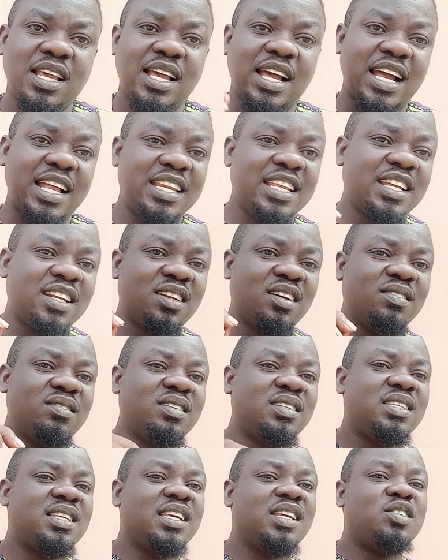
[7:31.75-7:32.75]
At the end of the
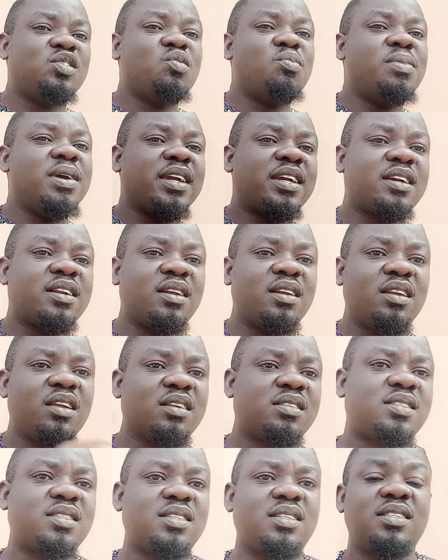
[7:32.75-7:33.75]
day, you make
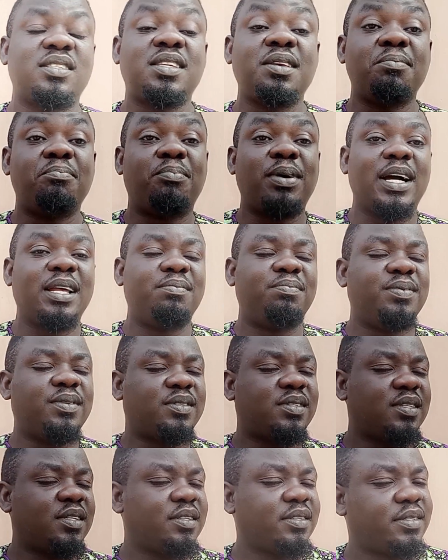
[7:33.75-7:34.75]
nothing. It's a bad
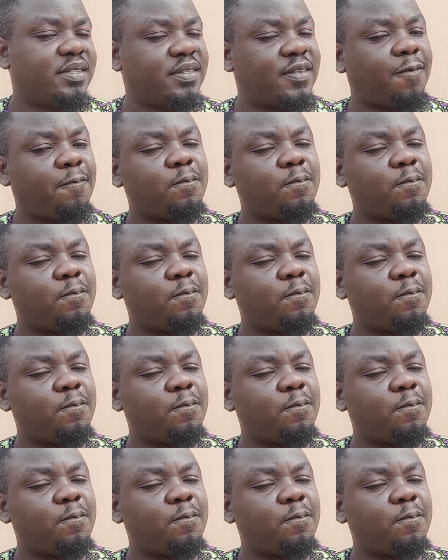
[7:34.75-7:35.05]
business.